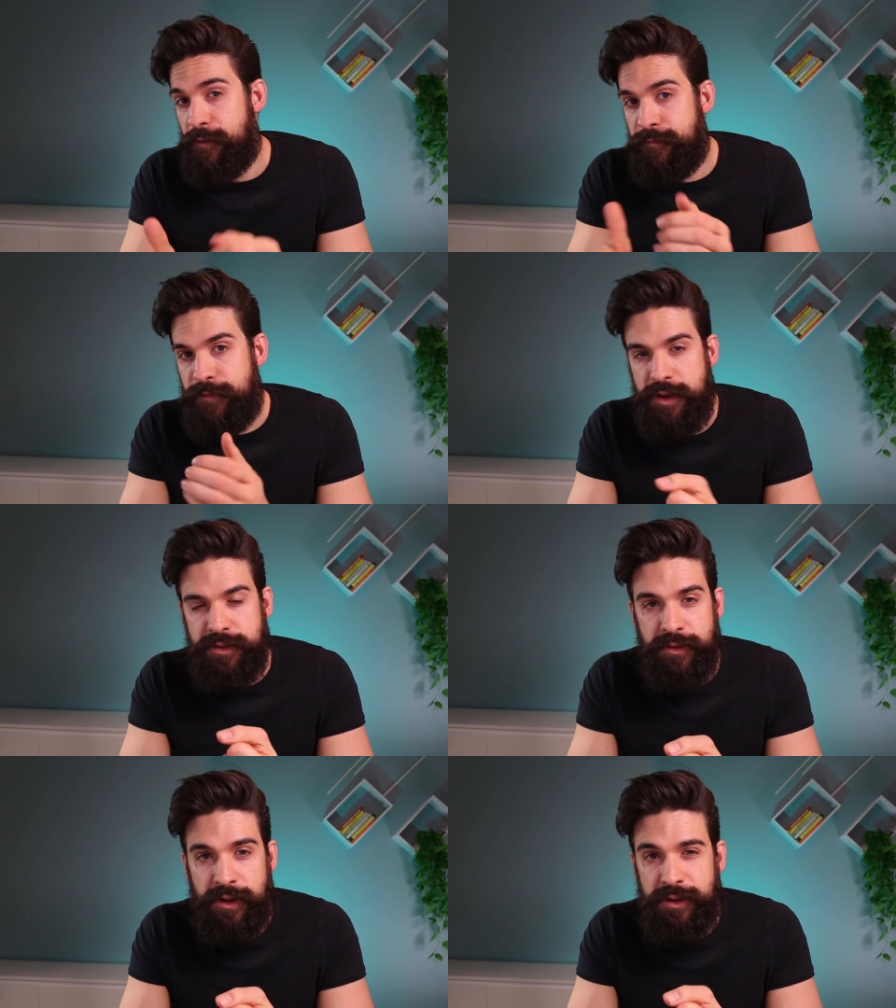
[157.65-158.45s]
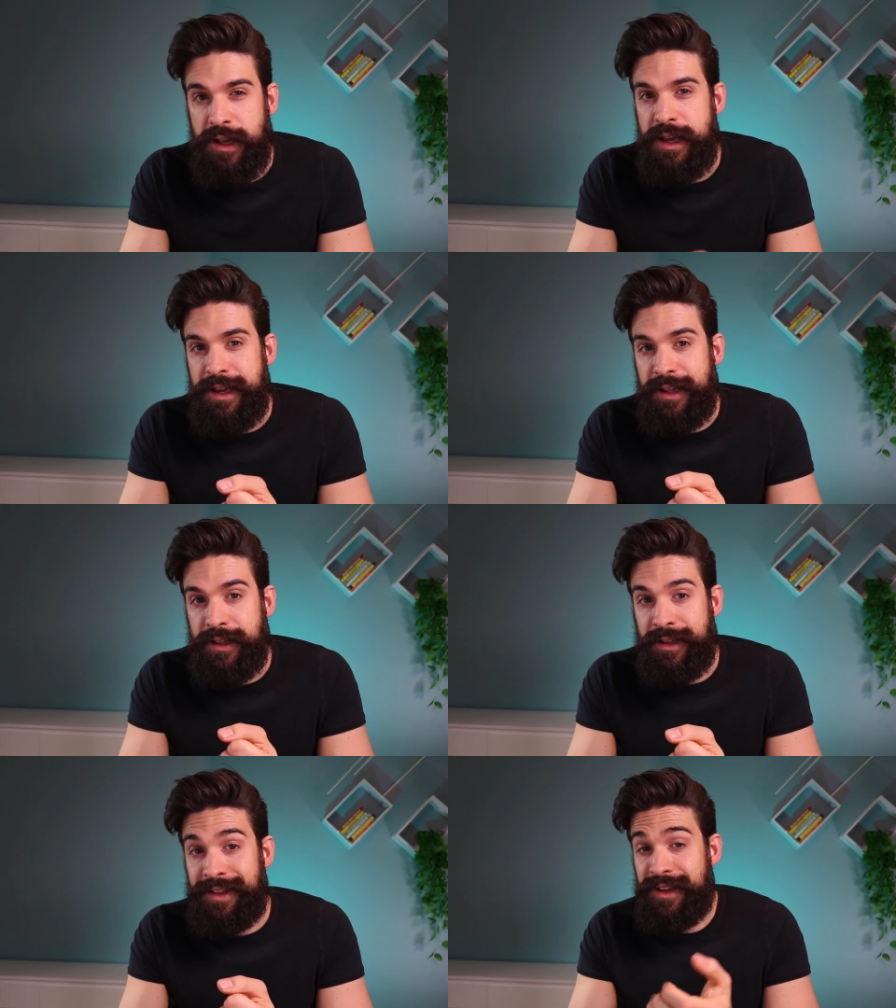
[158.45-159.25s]
First of all,
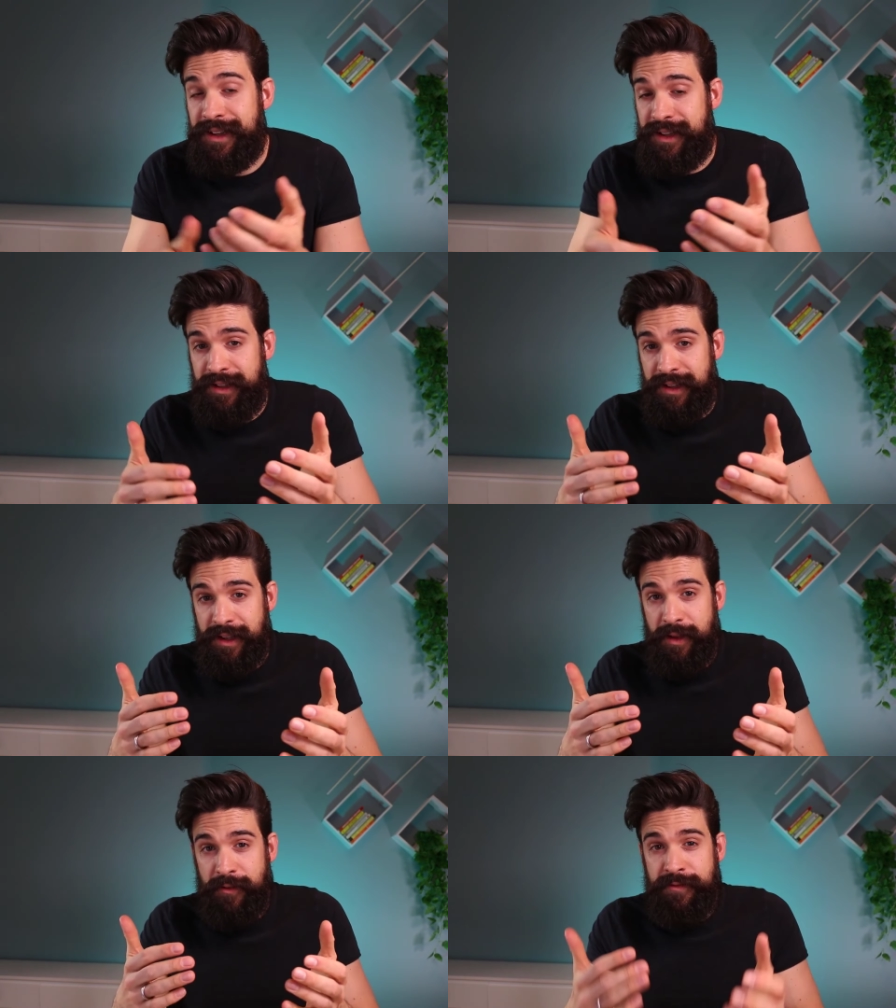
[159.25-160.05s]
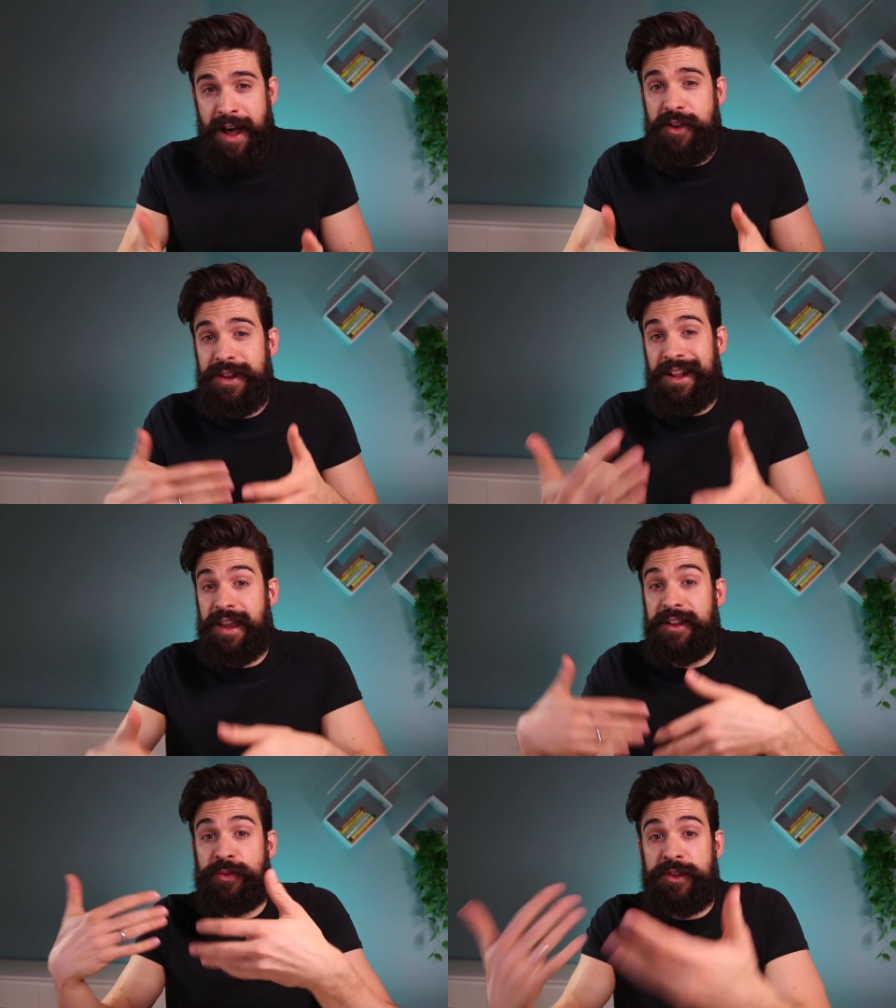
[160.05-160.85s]
the value
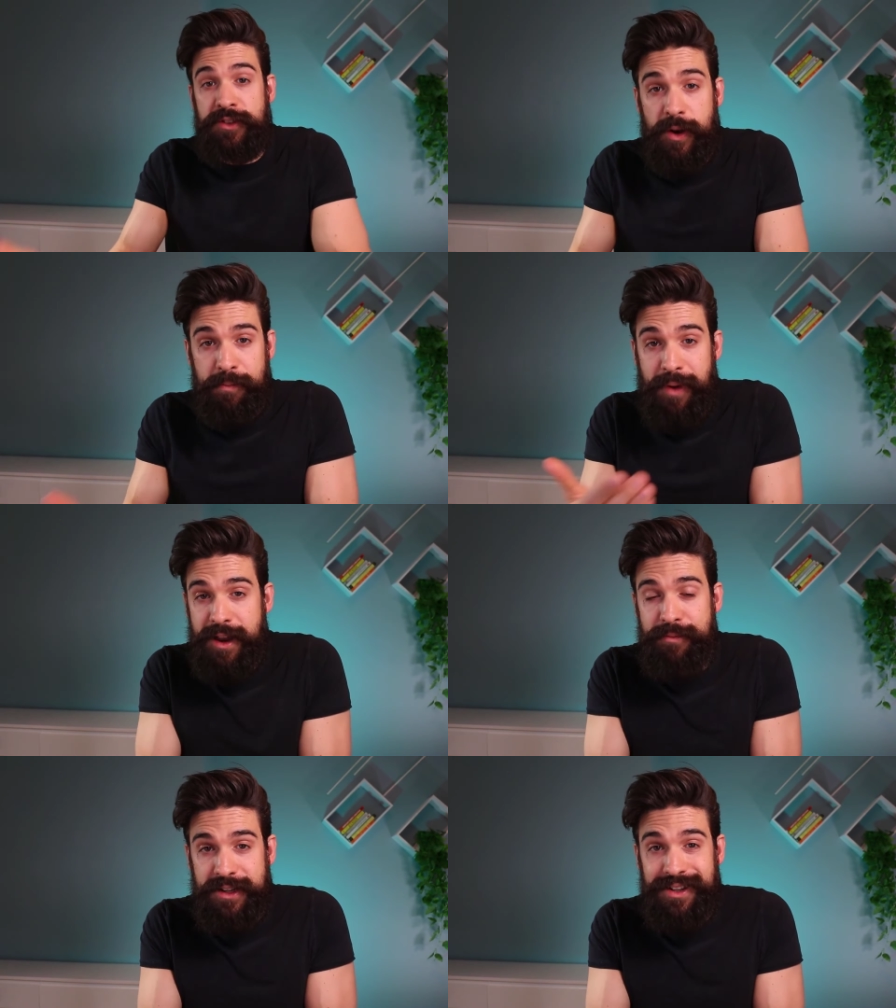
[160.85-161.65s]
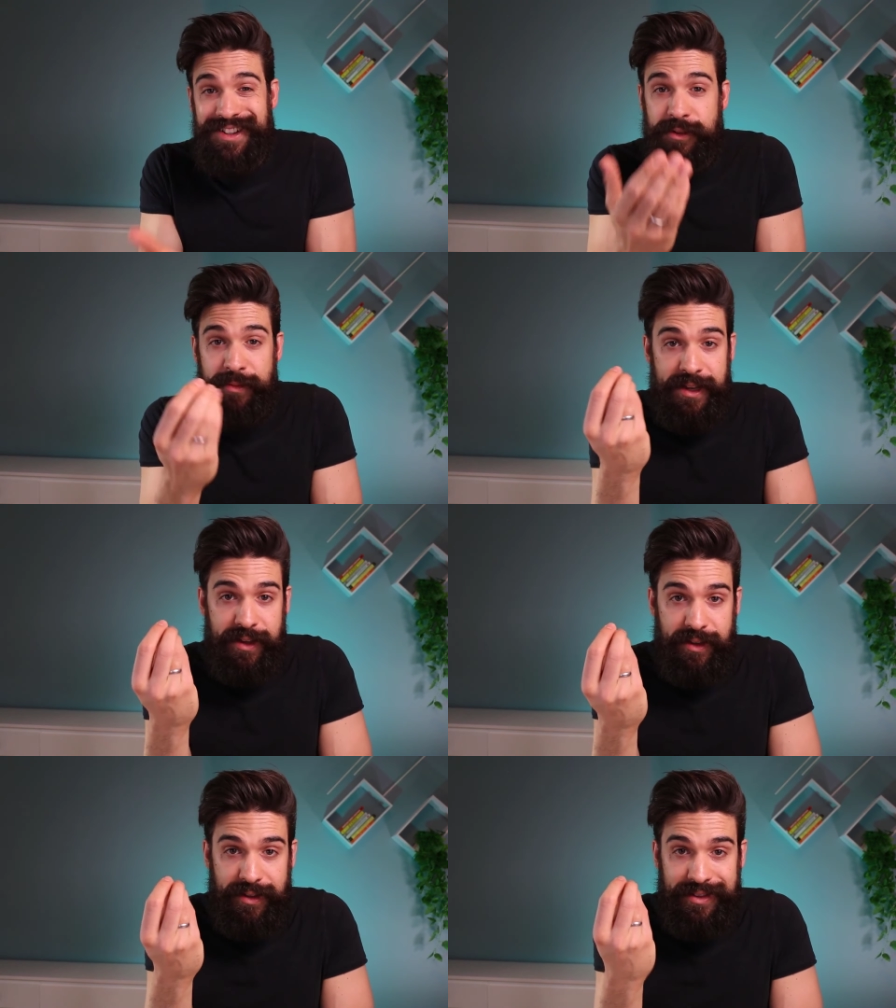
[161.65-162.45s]
that gets returned by the measure needs to be
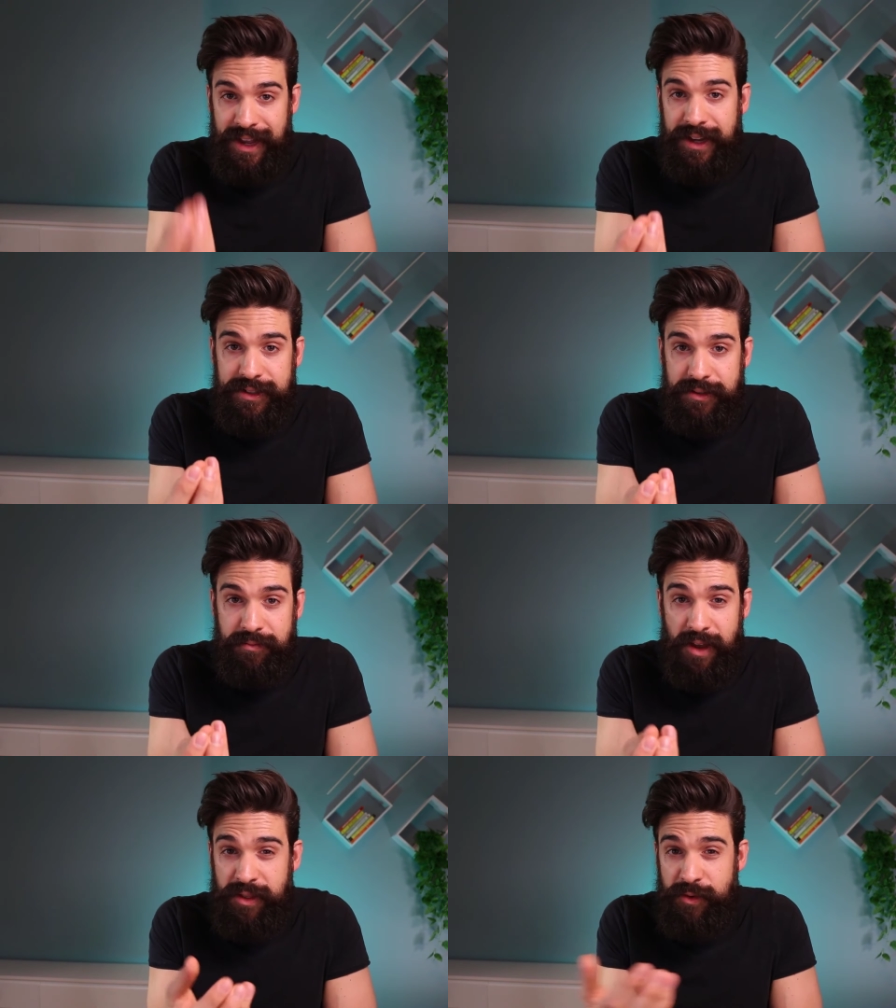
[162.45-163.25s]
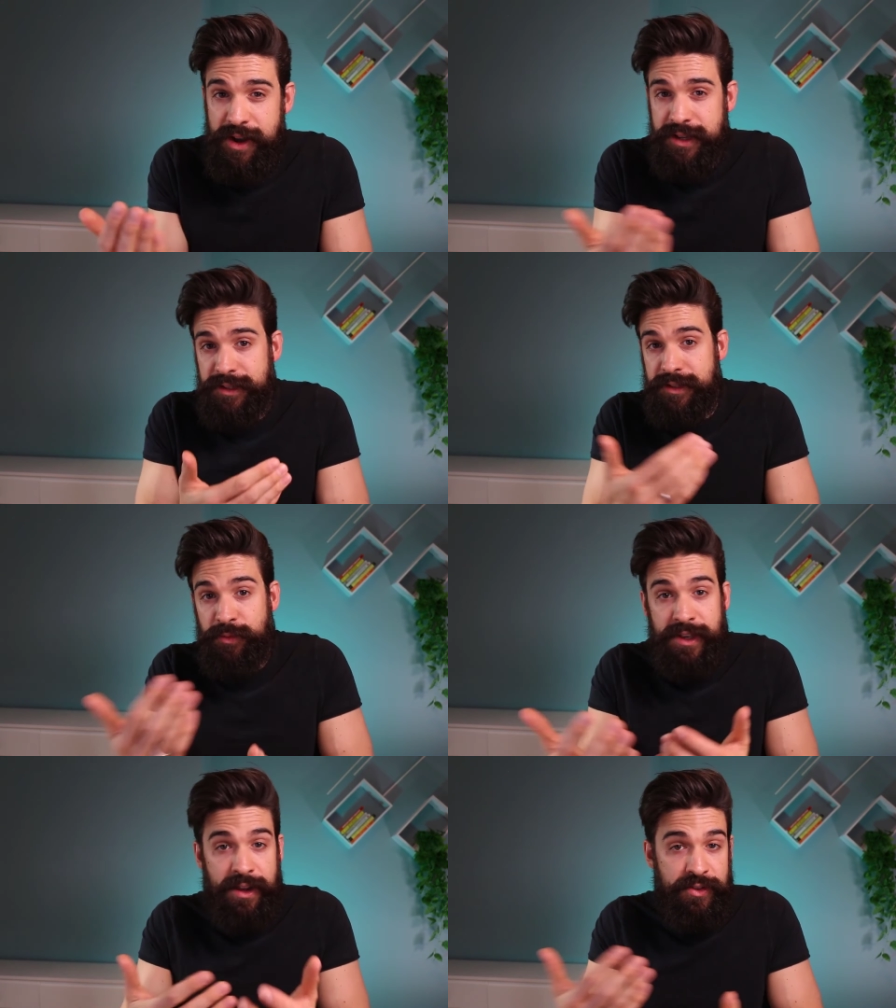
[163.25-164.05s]
text, otherwise
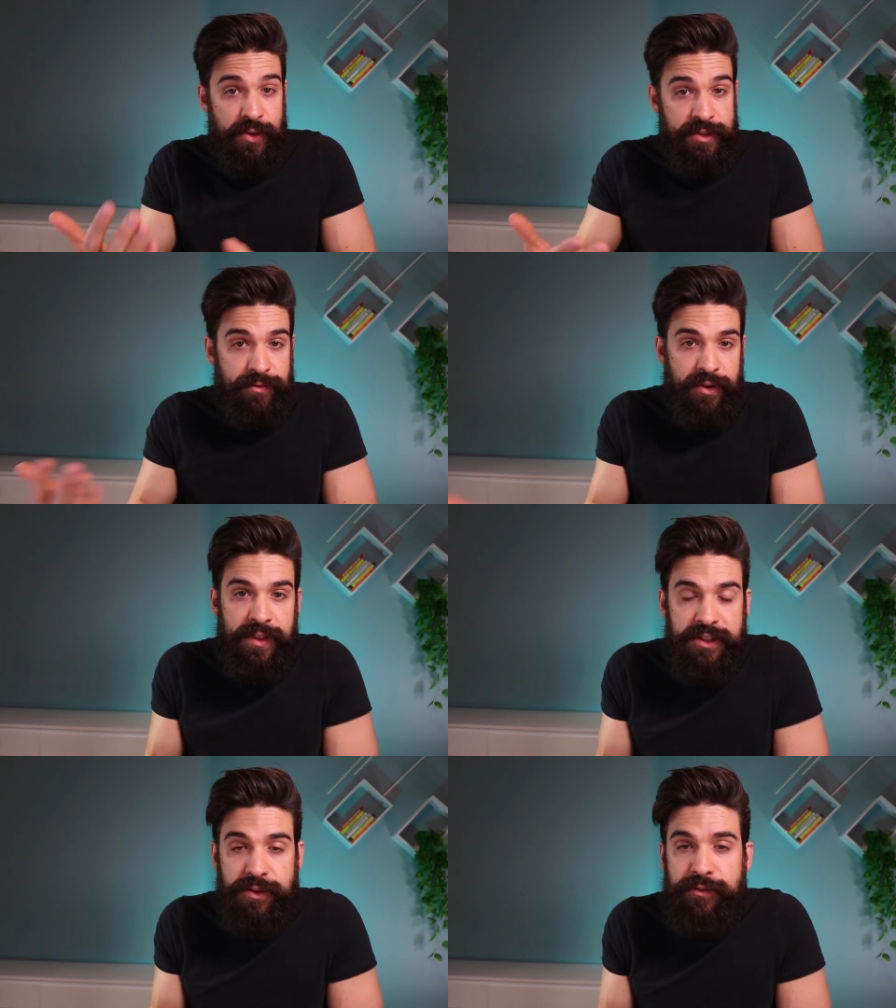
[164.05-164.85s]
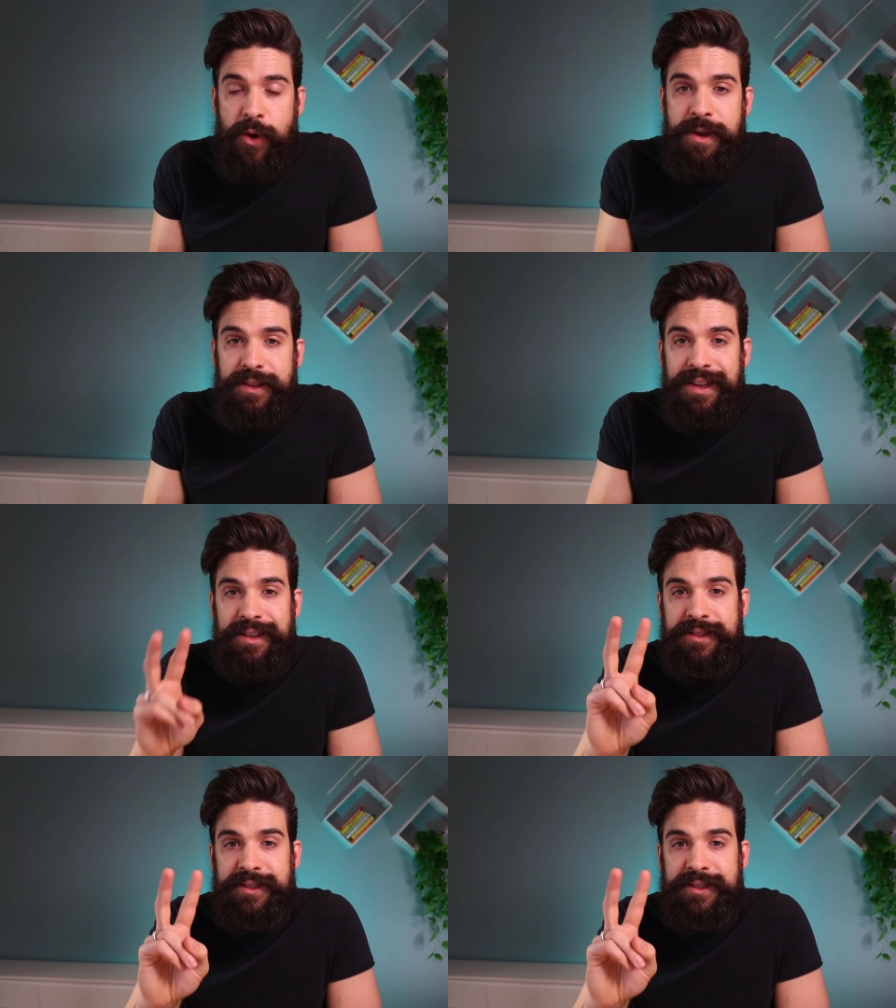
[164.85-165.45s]
we cannot use it for conditional formatting.